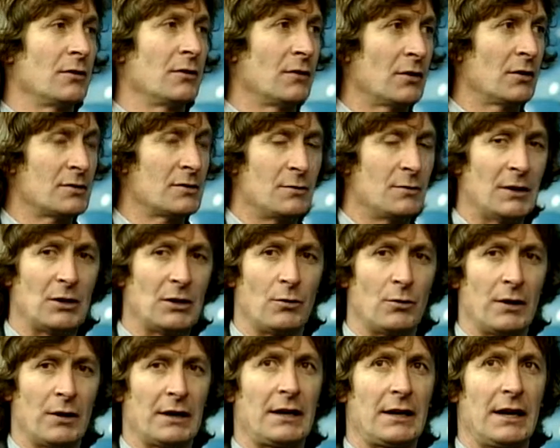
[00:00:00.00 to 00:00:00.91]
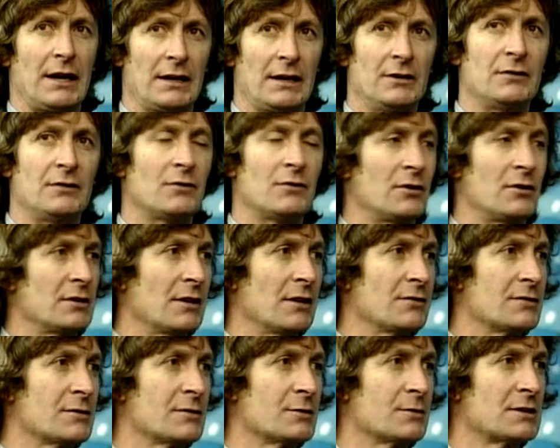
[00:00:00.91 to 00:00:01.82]
you've got to be quick, and you've got to
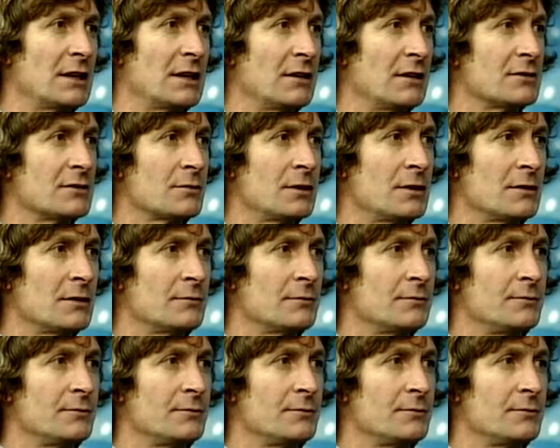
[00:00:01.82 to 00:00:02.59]
have some skill as well.